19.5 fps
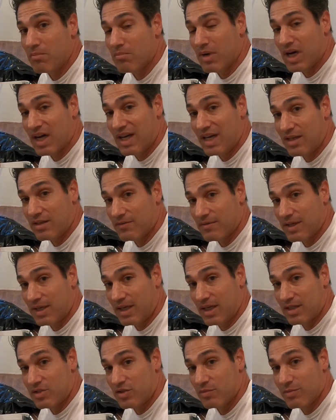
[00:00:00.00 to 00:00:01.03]
mind if I
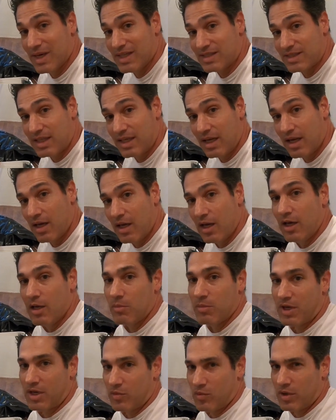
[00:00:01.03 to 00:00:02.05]
get too messy,
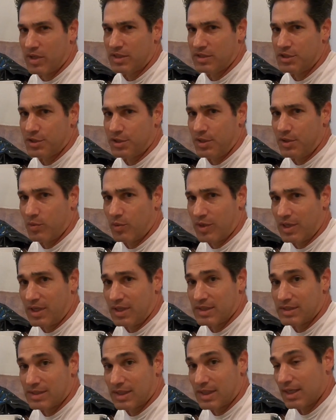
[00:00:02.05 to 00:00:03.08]
but I wanna show you what it
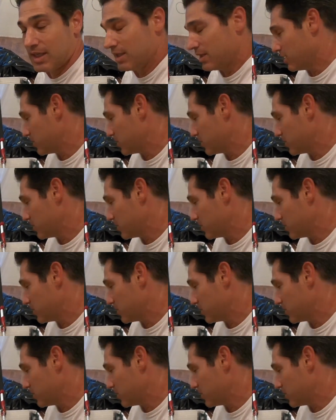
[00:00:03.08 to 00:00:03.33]
is that I